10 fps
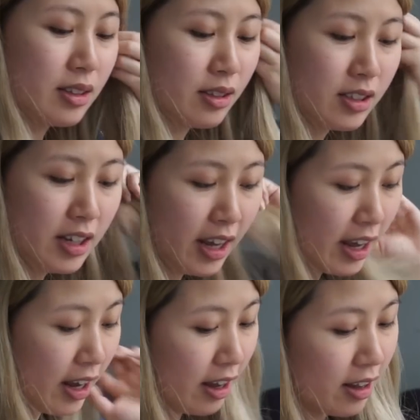So
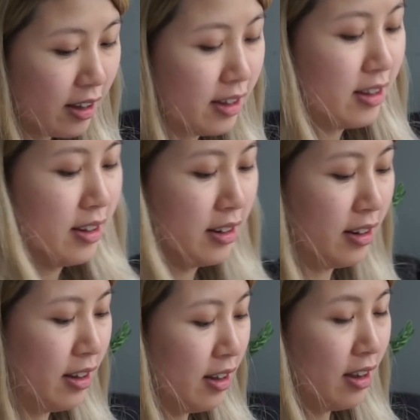today,
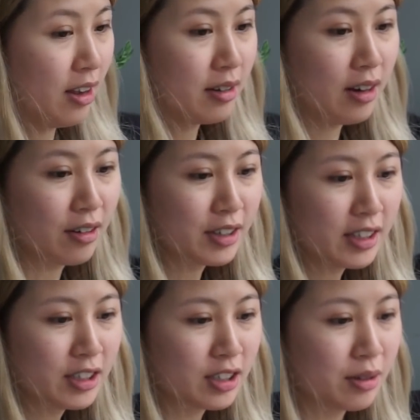not
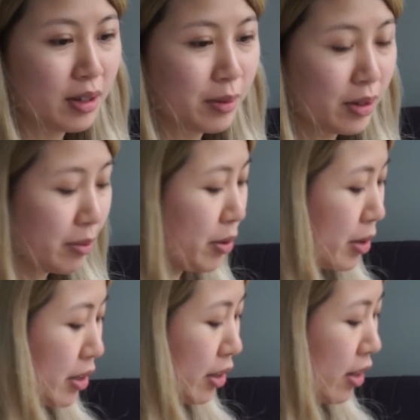really sure what I'm going to be
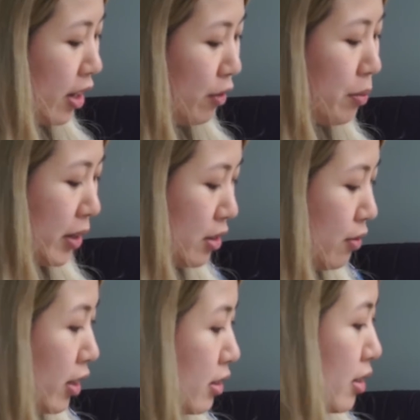working on. I have a bunch
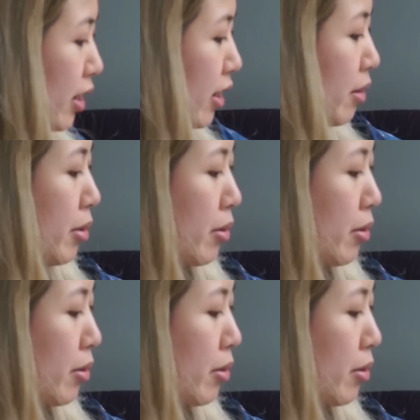of things that I can